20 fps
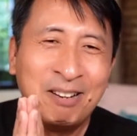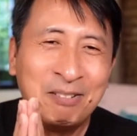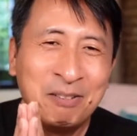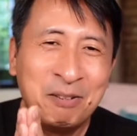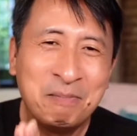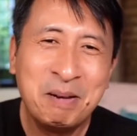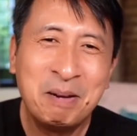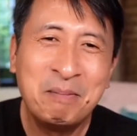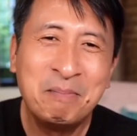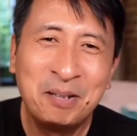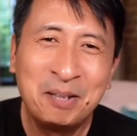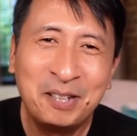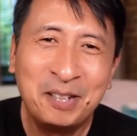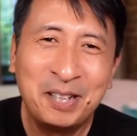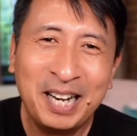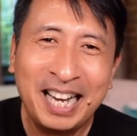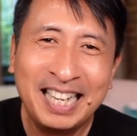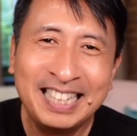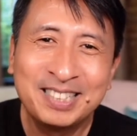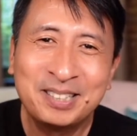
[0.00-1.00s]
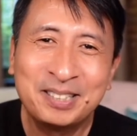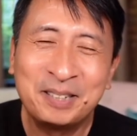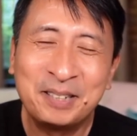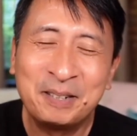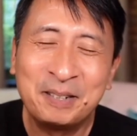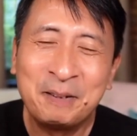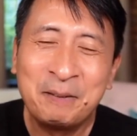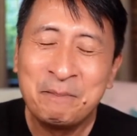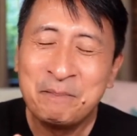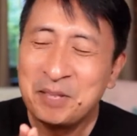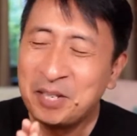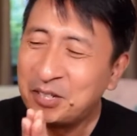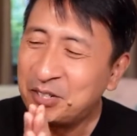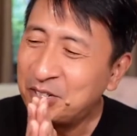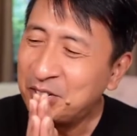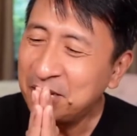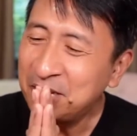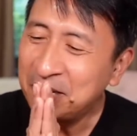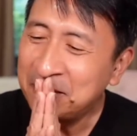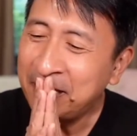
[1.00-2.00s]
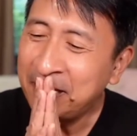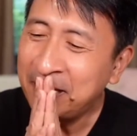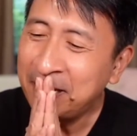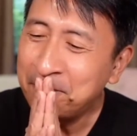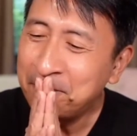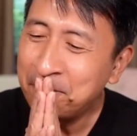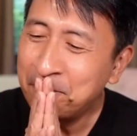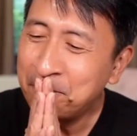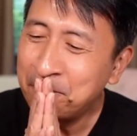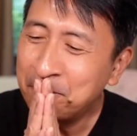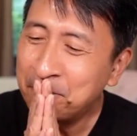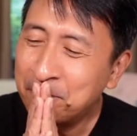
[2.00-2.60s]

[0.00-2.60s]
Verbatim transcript: I remember her answer. She said,